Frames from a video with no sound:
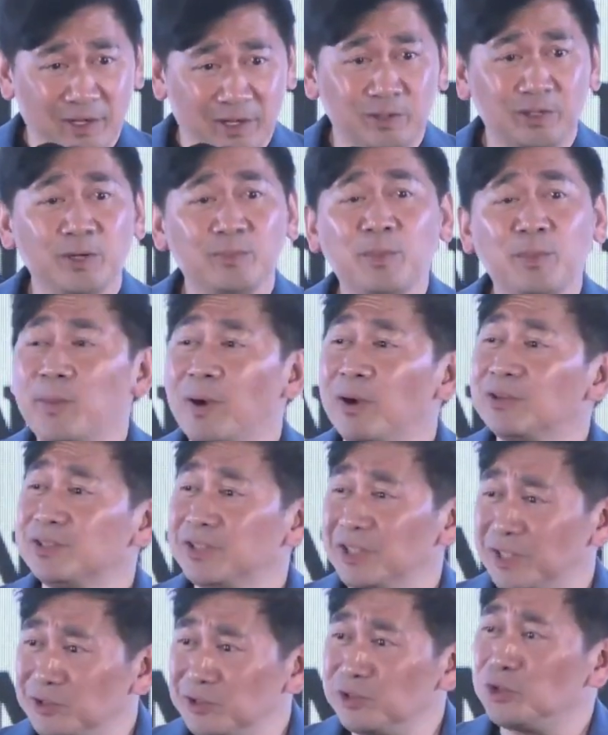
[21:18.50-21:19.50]
Tell them
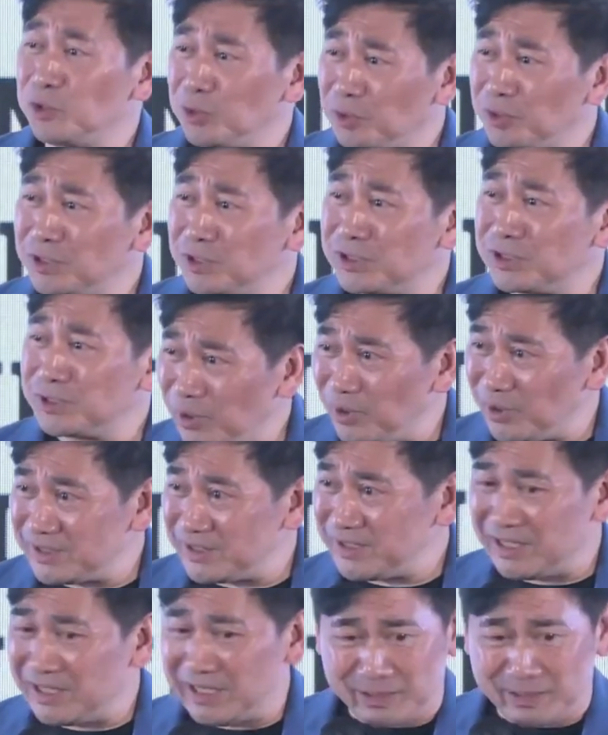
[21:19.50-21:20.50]
about the insurance
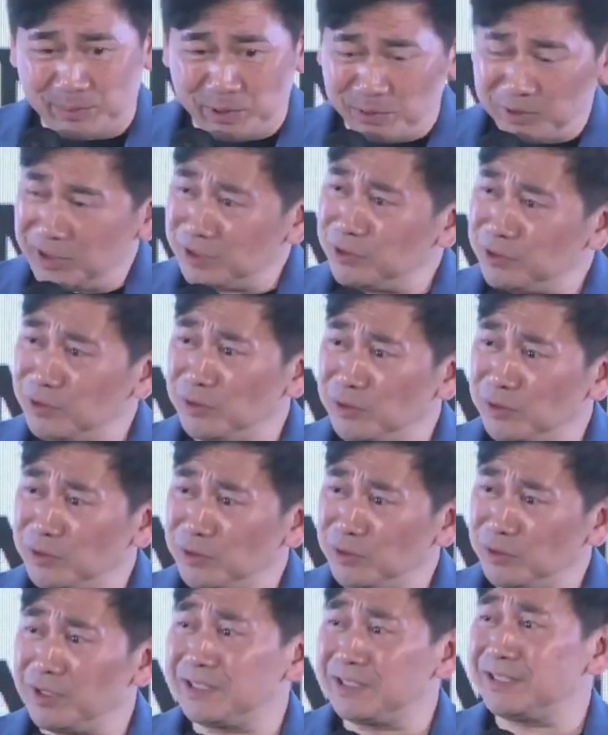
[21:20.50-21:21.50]
policy that's built into the
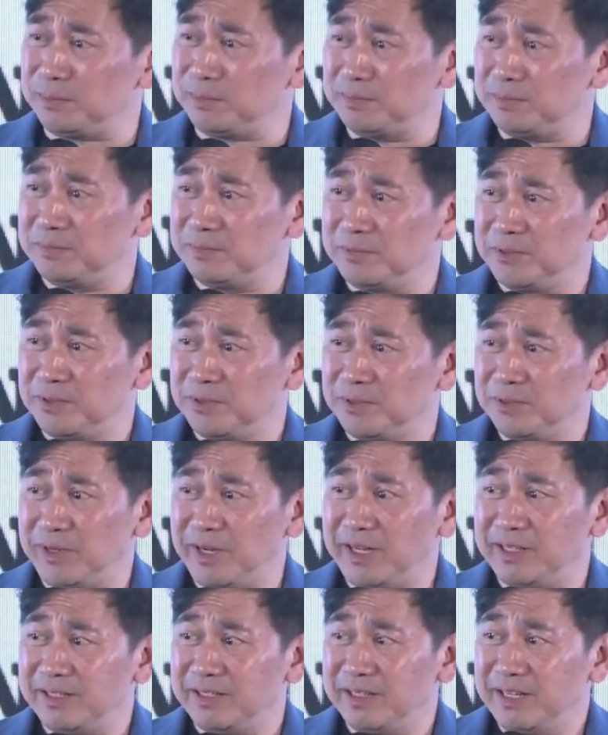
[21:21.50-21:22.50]
system,
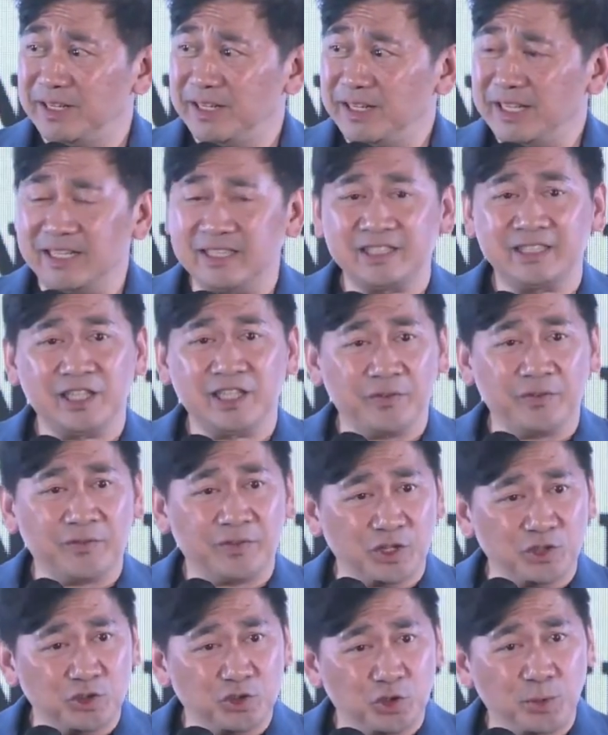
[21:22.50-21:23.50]
right? Instead
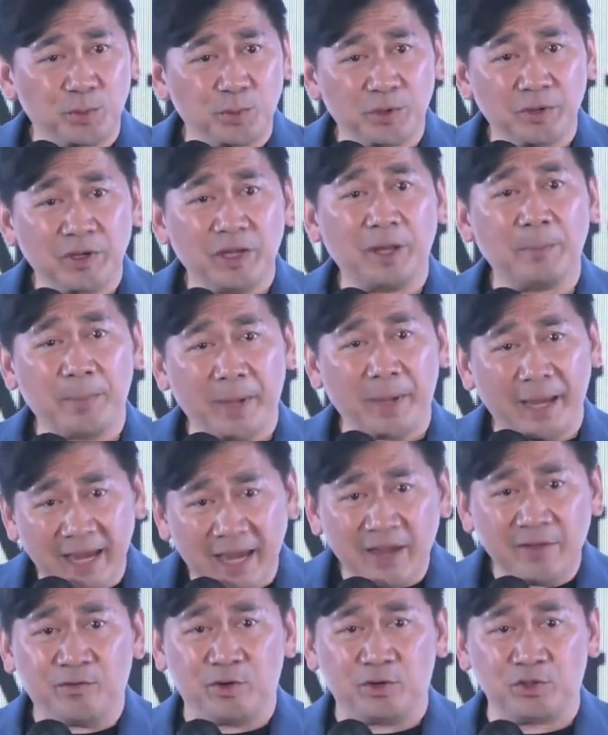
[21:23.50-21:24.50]
of contributing and
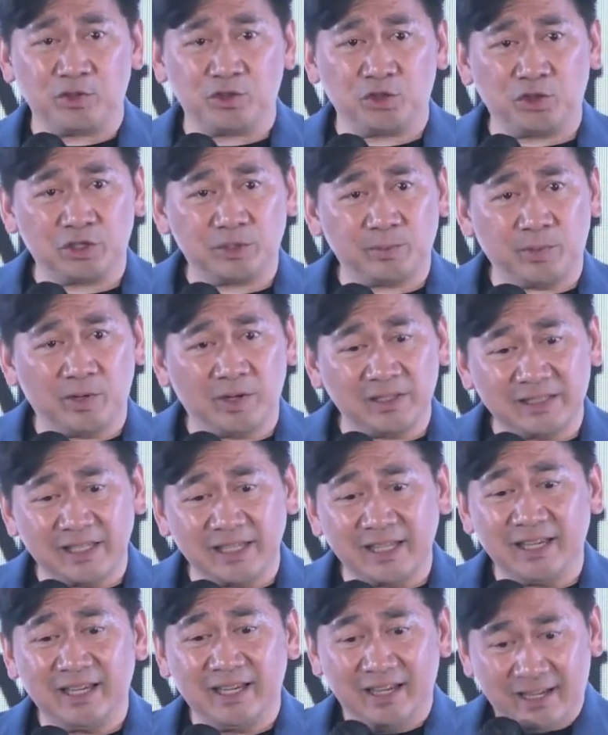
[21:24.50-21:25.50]
paying for insurance
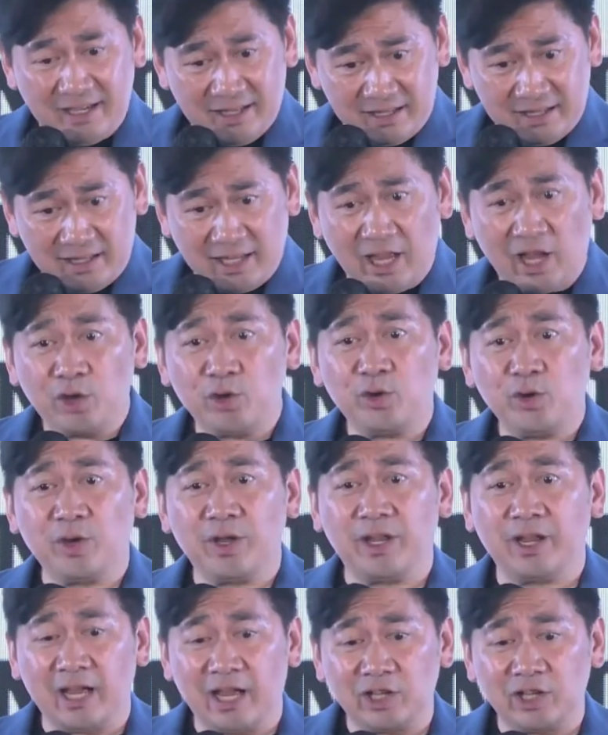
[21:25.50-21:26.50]
policy, now you
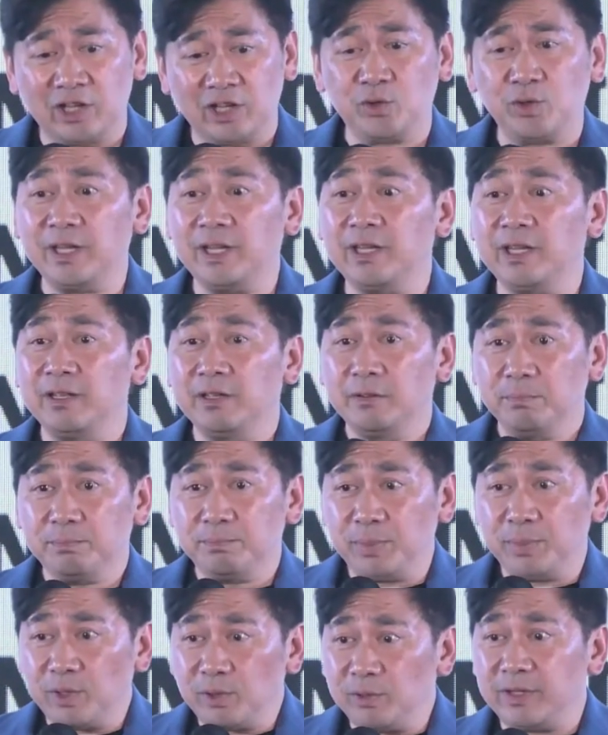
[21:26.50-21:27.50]
can actually
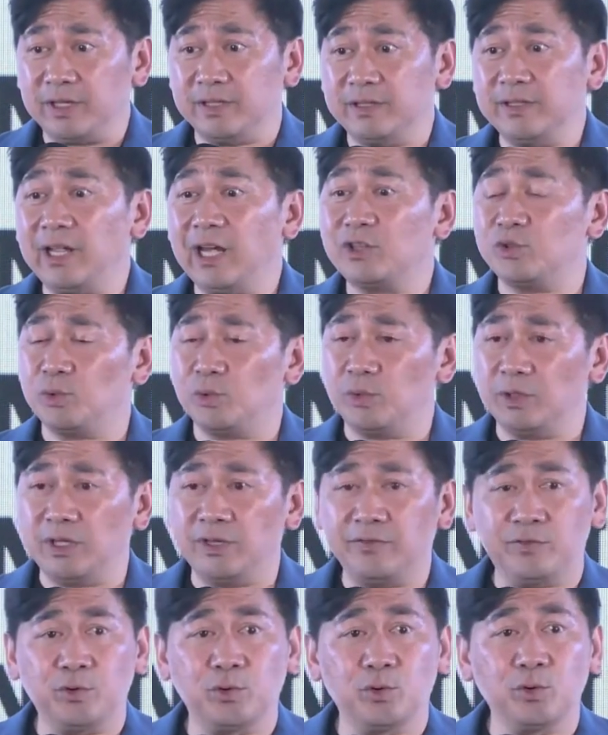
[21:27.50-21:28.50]
build it
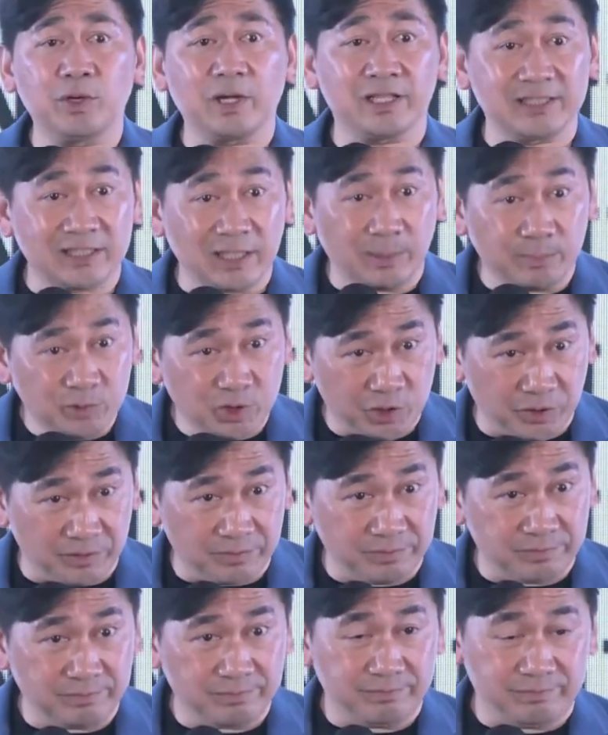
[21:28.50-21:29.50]
naturally through
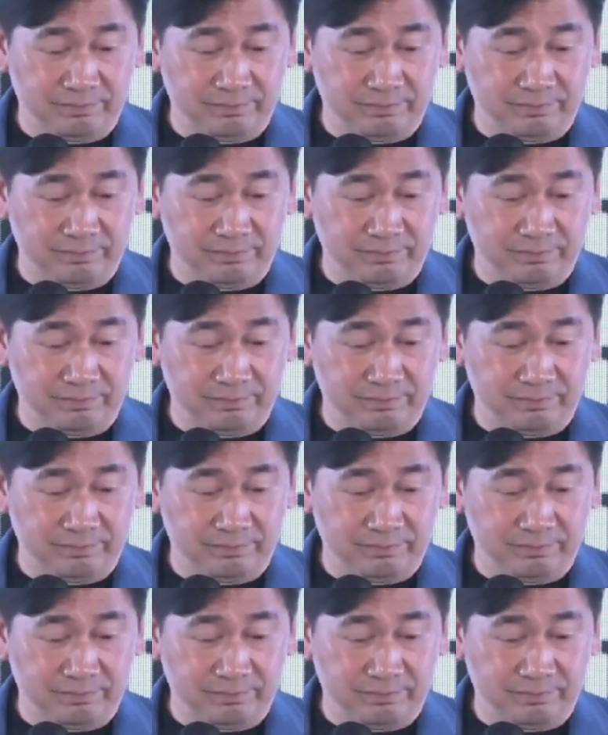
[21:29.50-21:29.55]
consumption.